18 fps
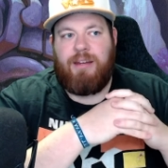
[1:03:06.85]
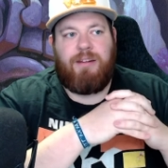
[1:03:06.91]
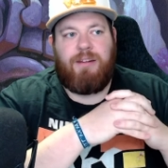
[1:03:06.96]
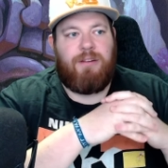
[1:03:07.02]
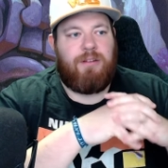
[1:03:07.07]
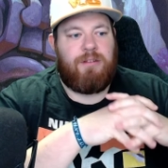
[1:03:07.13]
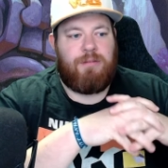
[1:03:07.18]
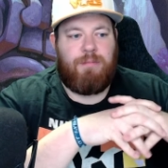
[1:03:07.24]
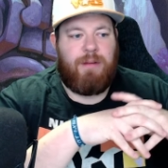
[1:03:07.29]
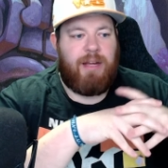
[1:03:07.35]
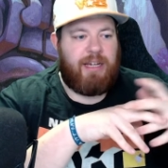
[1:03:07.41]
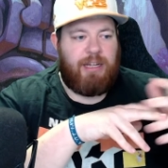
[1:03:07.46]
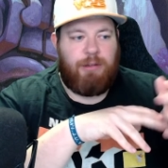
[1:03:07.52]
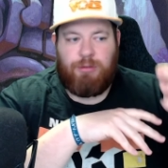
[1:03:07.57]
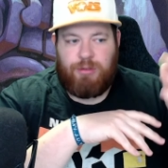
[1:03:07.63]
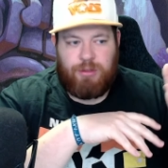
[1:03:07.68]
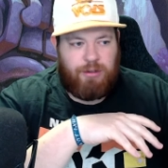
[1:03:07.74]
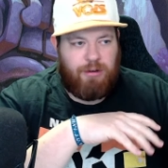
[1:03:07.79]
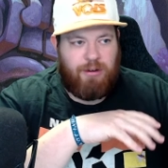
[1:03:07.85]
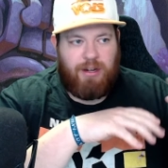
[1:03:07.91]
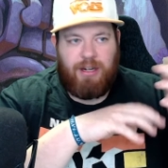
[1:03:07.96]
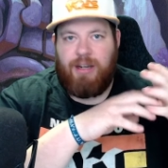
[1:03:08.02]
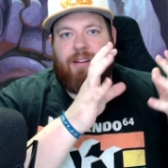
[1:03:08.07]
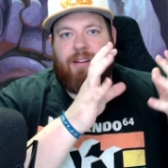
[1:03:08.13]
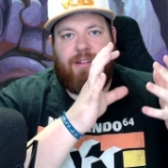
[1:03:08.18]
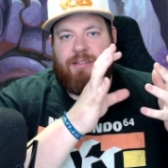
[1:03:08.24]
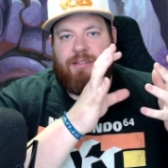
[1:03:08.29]
This black equals a
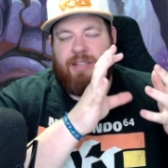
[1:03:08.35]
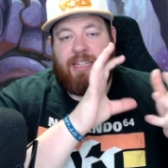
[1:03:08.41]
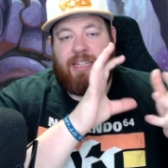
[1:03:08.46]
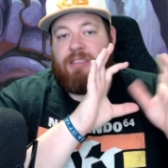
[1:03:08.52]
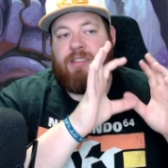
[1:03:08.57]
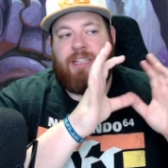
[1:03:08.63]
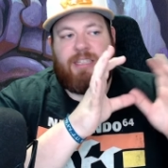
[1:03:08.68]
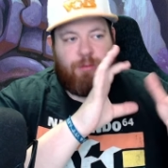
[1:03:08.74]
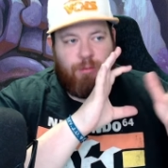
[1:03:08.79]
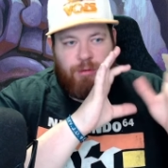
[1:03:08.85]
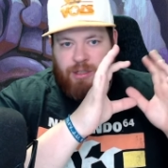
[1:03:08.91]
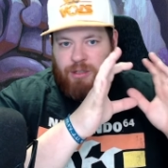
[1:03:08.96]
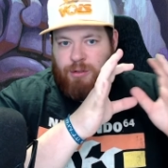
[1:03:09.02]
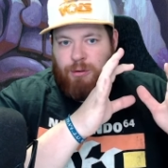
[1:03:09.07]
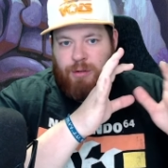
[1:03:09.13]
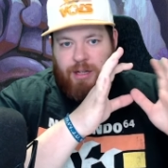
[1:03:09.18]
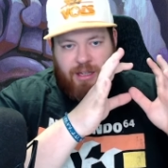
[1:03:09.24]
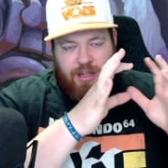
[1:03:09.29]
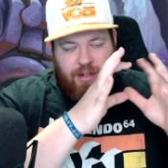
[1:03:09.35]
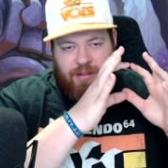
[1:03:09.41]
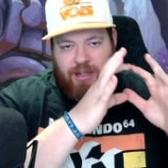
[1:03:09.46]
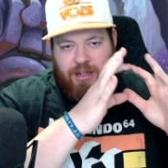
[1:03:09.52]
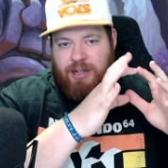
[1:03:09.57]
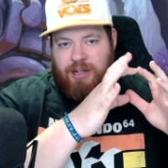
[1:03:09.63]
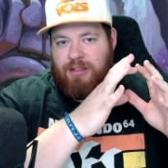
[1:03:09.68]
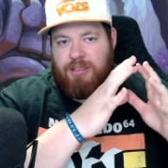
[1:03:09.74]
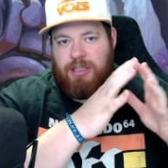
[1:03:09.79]
green. That's really cool. I love
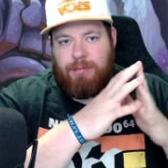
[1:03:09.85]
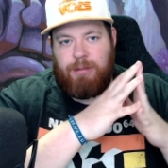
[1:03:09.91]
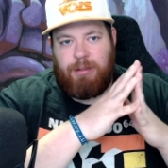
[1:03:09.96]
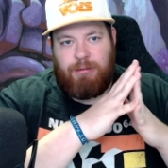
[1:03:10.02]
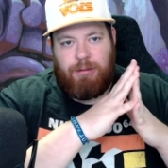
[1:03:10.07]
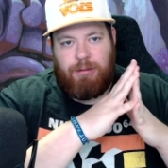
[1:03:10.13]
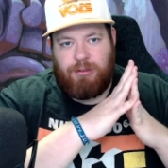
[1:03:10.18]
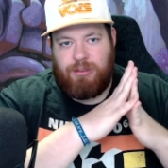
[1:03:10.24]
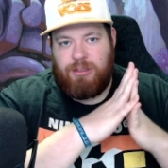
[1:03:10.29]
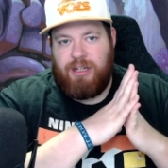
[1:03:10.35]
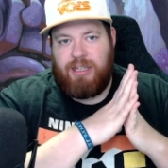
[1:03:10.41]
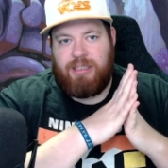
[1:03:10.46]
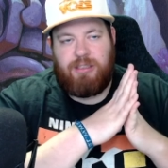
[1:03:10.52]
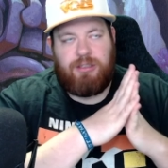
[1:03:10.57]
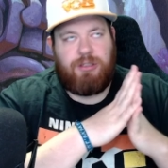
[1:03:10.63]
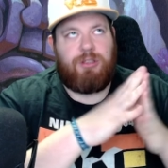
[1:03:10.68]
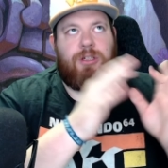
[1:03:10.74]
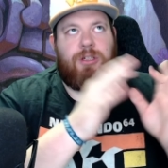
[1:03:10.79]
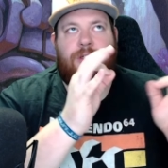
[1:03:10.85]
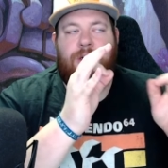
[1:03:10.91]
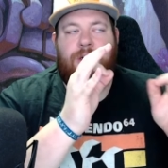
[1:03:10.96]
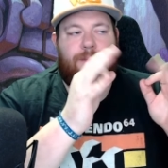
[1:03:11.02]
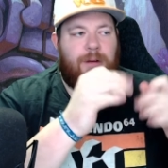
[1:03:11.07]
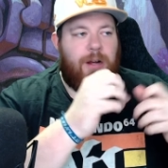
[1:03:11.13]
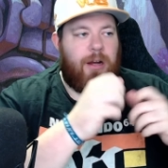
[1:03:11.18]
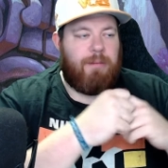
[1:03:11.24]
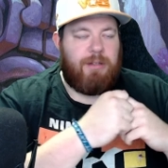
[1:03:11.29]
that concept, and Rogue's Class is such a
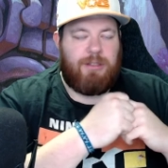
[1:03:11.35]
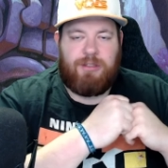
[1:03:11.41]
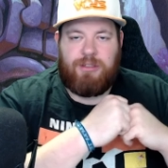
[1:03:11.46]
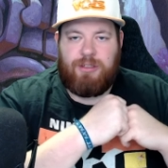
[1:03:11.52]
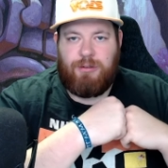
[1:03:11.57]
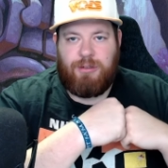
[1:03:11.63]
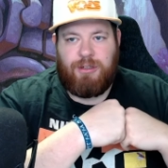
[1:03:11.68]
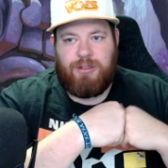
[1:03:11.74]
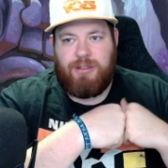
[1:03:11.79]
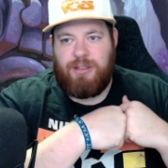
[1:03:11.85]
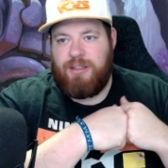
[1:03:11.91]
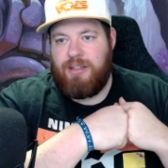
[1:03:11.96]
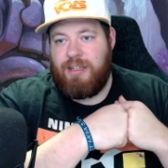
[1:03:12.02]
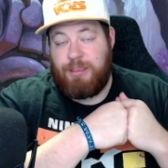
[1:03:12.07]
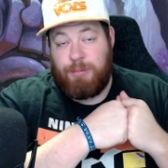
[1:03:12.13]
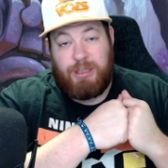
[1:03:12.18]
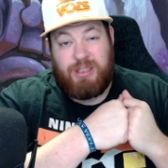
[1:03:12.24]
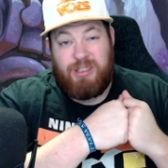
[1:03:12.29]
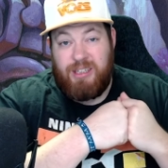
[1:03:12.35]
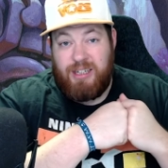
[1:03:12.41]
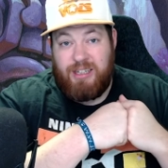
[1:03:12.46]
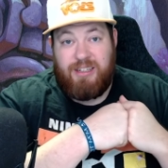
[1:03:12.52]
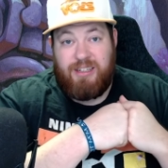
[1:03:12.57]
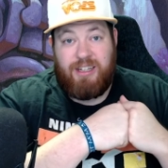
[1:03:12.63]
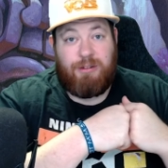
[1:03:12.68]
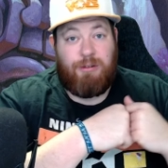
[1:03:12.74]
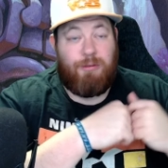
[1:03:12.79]
bomb. It's so good, especially in a
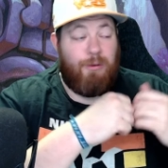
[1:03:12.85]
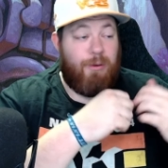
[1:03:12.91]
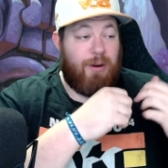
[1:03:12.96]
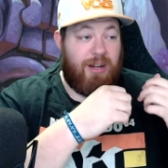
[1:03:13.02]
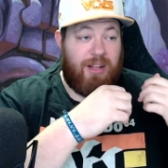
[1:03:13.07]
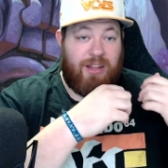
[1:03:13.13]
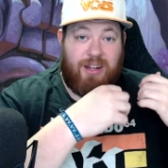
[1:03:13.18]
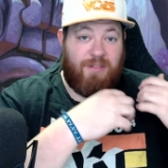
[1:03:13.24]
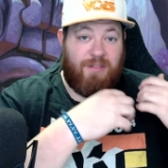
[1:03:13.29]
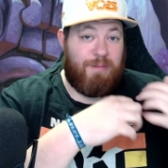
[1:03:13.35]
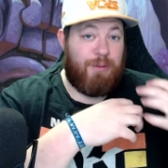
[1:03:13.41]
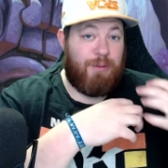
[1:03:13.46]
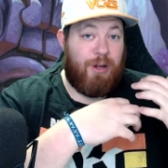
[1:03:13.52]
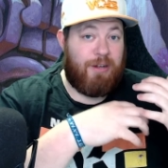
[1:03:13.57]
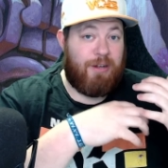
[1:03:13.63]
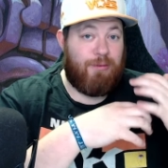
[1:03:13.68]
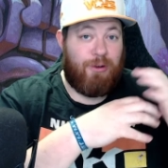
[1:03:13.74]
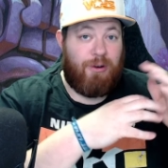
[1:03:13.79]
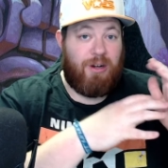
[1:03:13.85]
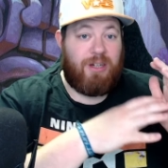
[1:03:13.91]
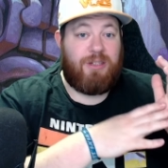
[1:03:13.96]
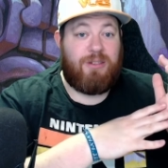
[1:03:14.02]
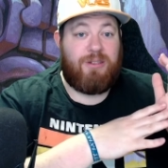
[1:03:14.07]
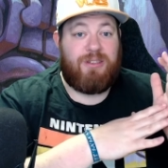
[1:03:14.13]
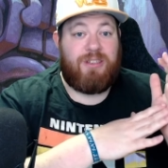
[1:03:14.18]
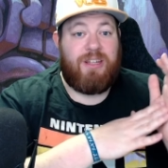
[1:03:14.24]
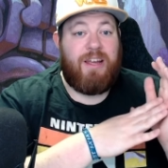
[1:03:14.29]
deck where we're running a lot of unblockable
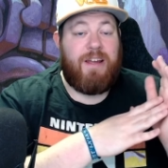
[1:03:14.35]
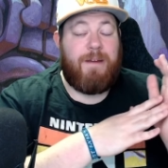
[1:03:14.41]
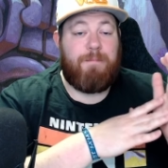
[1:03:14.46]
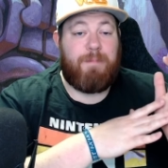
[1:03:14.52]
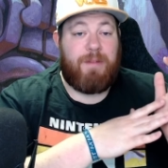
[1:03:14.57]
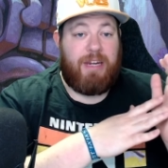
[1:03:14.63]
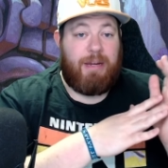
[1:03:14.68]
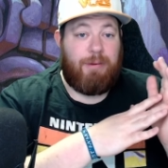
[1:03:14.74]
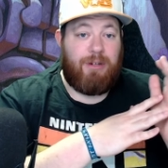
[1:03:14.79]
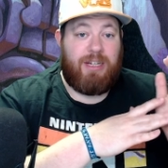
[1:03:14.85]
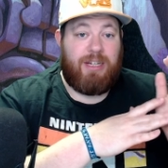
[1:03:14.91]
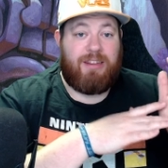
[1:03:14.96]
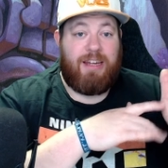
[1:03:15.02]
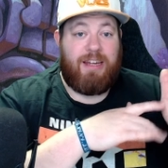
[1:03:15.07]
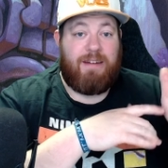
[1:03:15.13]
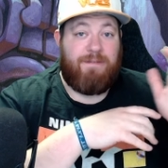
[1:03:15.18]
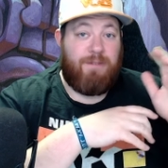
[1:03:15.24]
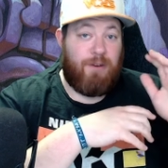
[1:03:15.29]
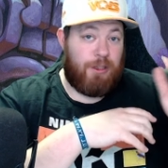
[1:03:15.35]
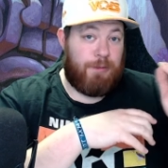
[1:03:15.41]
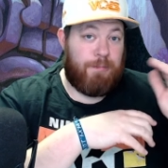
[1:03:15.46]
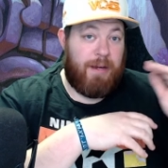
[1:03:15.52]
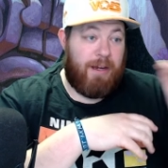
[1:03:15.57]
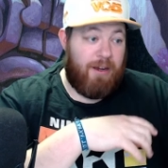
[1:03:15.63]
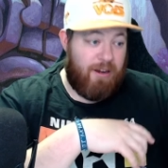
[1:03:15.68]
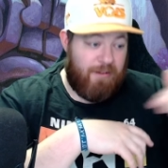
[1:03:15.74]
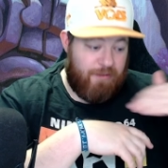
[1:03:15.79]
creatures, and able to get that first
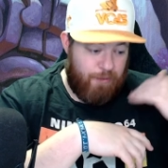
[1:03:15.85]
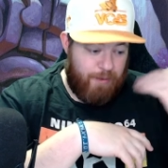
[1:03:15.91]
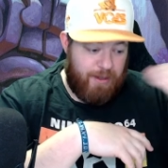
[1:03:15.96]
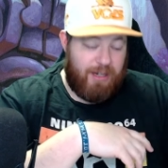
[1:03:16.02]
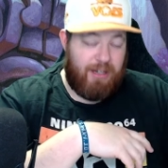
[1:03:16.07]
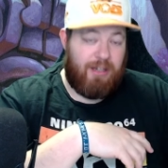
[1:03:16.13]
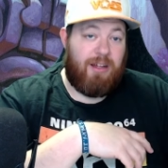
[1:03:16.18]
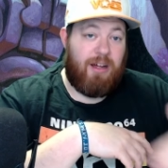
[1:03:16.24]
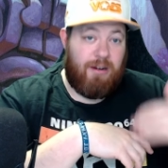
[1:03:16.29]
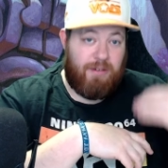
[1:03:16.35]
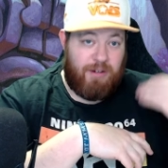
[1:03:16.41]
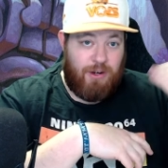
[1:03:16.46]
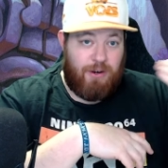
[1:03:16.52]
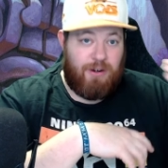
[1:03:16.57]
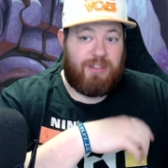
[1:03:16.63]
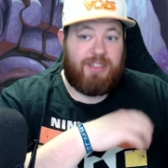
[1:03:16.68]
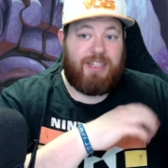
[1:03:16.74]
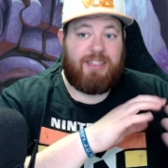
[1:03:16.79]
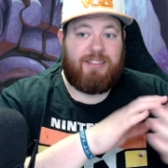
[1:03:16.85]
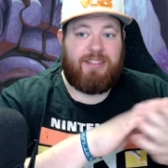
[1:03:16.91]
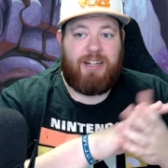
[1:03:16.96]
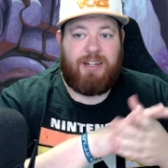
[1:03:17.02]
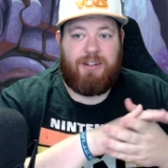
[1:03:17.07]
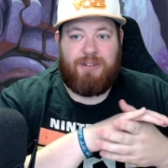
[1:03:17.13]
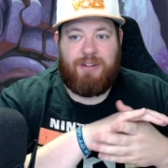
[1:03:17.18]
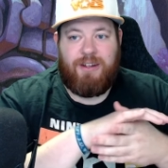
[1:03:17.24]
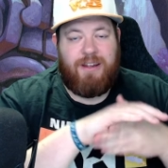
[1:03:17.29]
payoff where we get a lot of cards
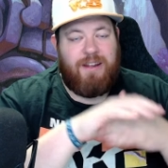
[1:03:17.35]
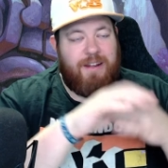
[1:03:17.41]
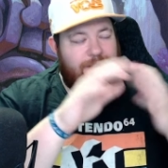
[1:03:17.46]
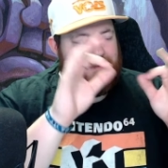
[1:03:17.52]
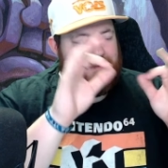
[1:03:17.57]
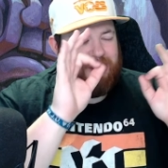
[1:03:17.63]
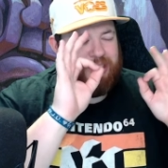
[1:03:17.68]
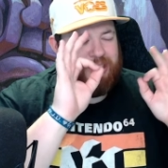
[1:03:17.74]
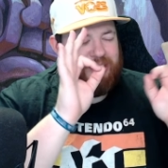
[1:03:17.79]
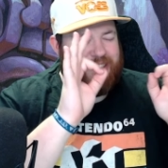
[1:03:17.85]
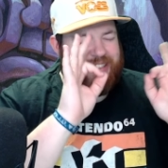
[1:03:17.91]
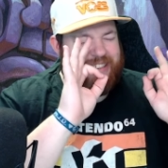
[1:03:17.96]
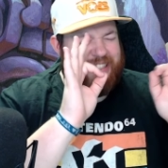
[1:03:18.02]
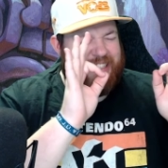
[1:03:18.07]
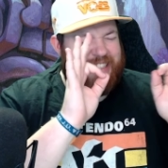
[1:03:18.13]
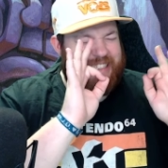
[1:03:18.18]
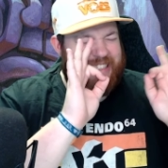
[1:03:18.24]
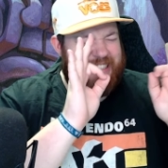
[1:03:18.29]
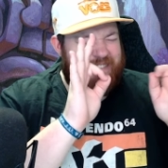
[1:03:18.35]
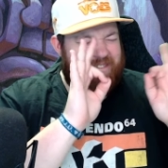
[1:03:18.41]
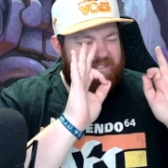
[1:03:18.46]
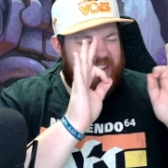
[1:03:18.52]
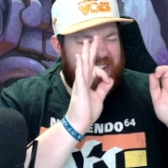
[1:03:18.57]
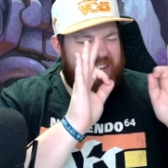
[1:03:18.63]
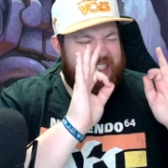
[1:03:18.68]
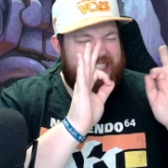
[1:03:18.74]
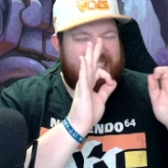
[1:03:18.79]
exiled. Just a
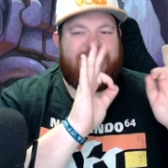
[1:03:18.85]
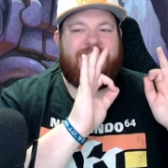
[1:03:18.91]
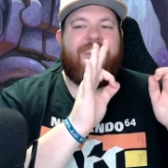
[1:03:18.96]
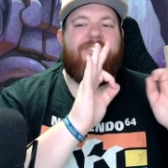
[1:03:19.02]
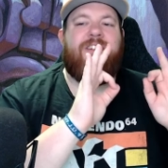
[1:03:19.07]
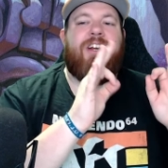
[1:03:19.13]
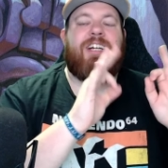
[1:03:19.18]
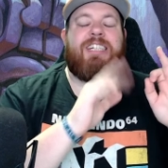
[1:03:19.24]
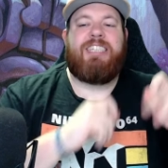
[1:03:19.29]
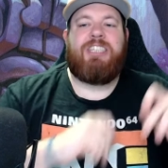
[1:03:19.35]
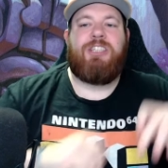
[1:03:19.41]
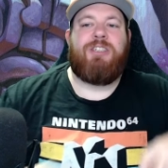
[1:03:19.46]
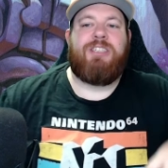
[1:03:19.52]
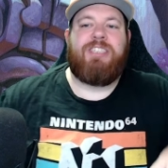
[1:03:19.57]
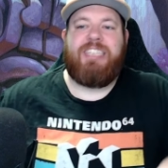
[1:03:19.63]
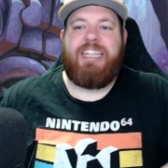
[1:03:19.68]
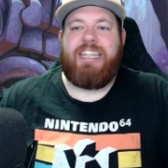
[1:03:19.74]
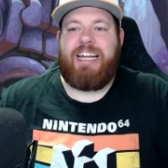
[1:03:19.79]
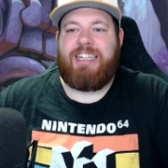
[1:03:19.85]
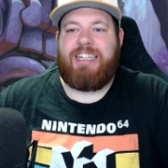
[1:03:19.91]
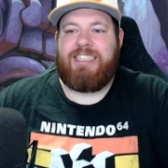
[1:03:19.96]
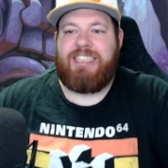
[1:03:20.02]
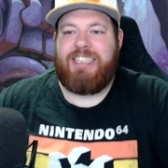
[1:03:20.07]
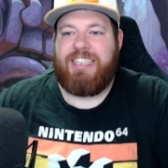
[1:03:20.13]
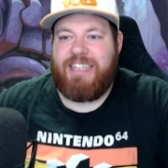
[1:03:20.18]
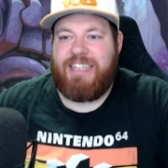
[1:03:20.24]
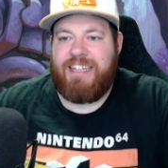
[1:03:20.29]
very good 10 out of
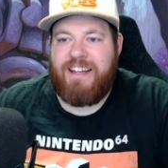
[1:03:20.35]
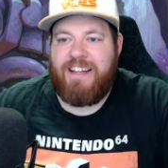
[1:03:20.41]
10.